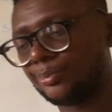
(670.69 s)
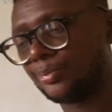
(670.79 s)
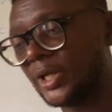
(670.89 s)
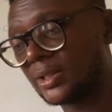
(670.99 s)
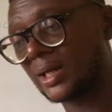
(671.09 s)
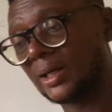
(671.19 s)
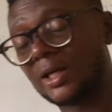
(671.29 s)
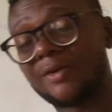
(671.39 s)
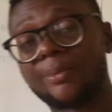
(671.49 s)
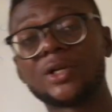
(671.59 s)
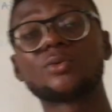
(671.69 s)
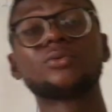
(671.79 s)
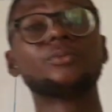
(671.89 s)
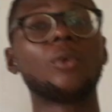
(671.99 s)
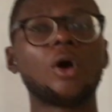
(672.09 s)
plate can evaporate
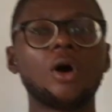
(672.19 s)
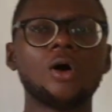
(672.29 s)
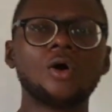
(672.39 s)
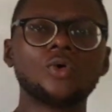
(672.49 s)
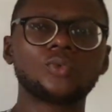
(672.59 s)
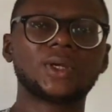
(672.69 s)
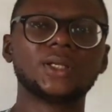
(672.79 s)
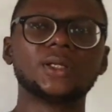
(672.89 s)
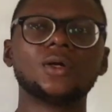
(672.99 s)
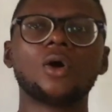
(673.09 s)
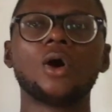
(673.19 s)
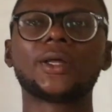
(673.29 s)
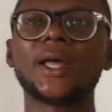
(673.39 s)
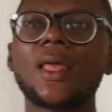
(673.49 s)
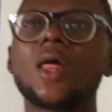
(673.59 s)
more quickly.
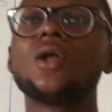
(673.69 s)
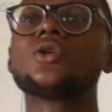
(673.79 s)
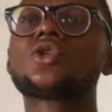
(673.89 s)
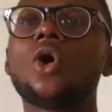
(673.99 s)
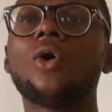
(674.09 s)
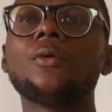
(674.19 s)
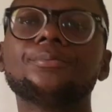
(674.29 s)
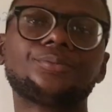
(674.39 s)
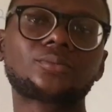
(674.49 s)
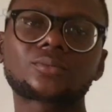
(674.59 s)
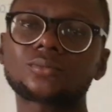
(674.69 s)
Okay, so